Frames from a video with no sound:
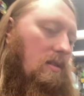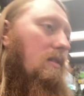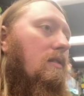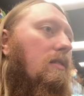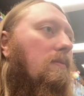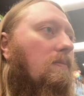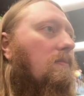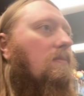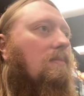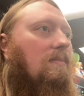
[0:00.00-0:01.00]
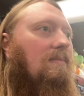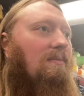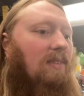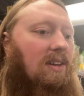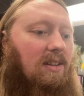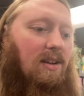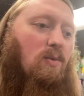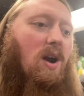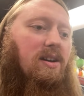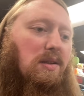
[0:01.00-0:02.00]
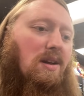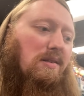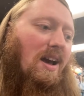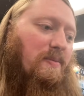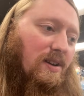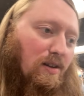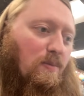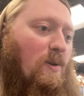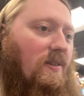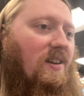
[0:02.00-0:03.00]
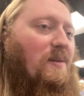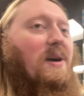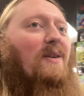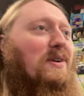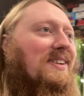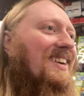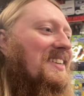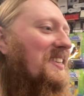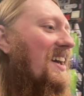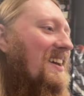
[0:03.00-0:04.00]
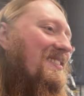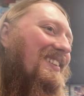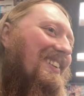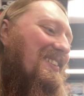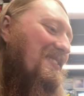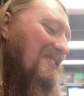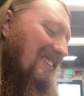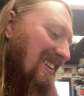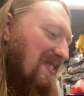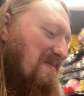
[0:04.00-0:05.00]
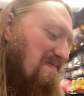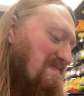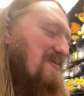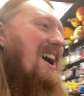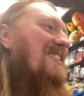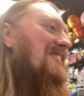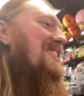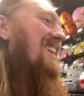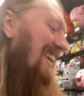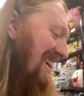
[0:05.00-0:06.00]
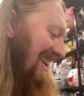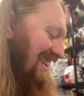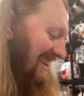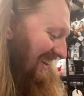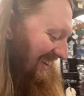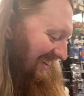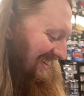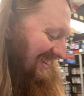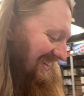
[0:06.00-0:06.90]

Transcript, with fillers: Yeah, Abby knows more than me. Ryan like, says Abby knows more than him. I wasn't gonna say it, but I was thinking it.